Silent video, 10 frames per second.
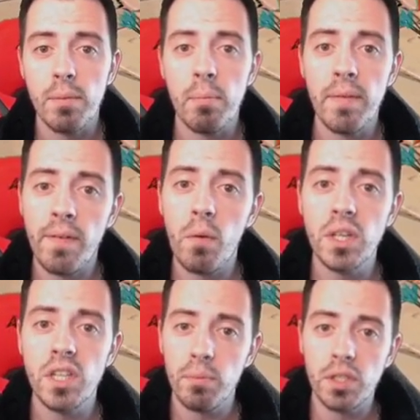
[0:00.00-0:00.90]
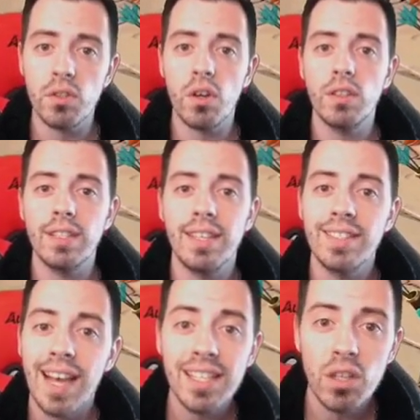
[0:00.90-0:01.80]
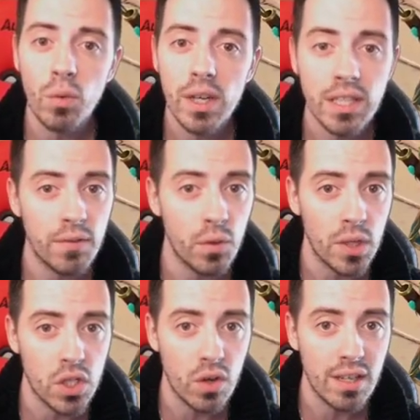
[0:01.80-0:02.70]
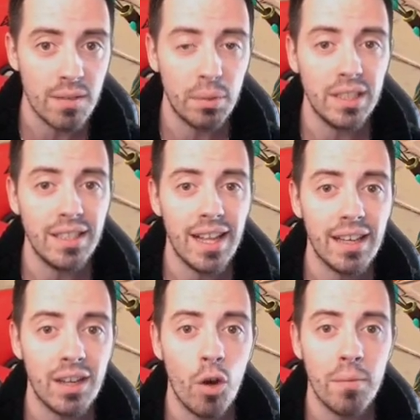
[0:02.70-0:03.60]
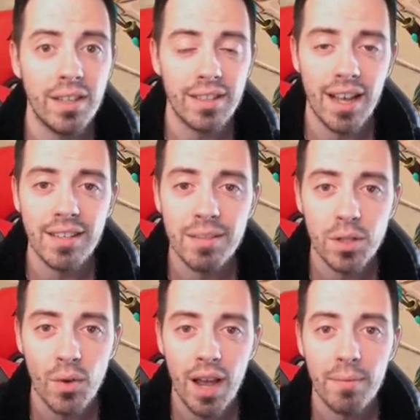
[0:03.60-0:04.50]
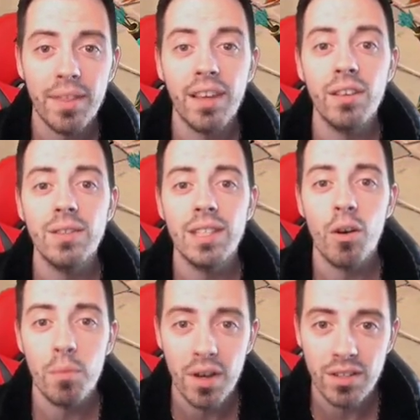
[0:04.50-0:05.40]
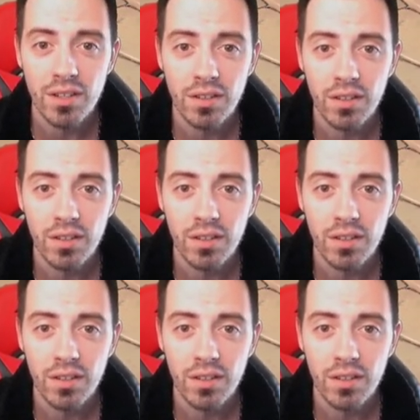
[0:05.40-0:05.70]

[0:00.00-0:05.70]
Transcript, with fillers: But before we jump into the content, as always, if you enjoy it, please like, comment and subscribe. Thank you so much.